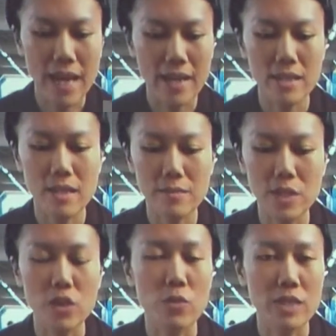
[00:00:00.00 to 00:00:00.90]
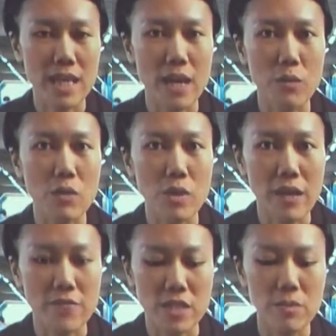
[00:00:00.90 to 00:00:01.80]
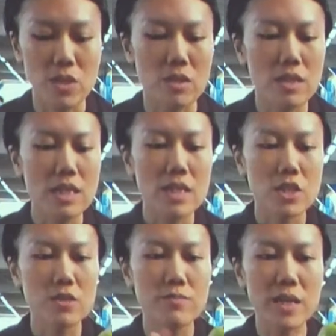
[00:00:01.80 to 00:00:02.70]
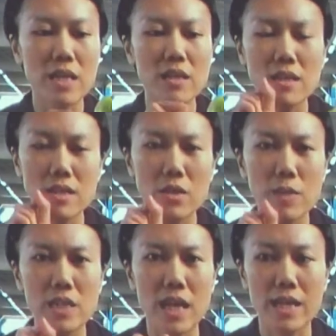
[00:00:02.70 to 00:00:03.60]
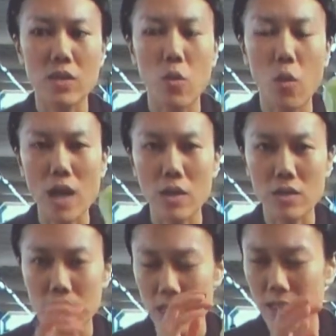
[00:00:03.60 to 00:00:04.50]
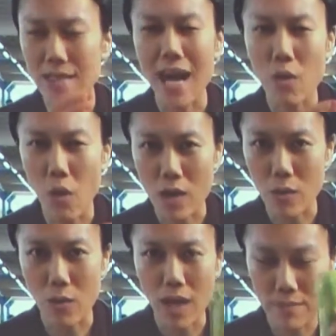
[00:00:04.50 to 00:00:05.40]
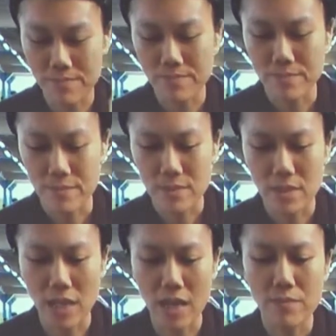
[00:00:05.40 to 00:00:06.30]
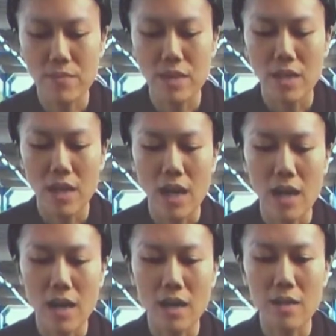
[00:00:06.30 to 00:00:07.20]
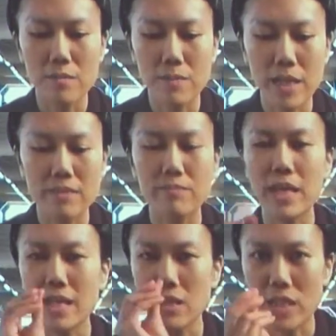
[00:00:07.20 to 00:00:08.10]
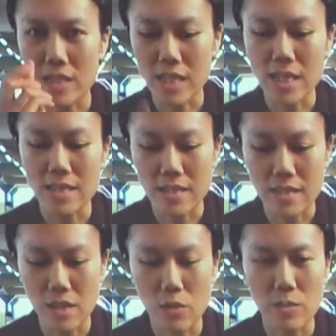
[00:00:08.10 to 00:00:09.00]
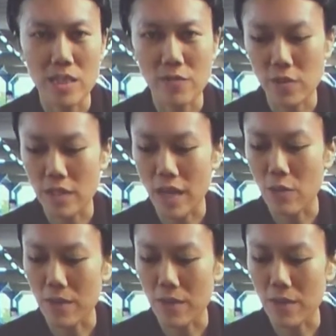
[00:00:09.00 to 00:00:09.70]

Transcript: And, you know, in Taiwan we have similar. Could be a little bit like huanghua, okay? But anyway, their taste is a little bit different.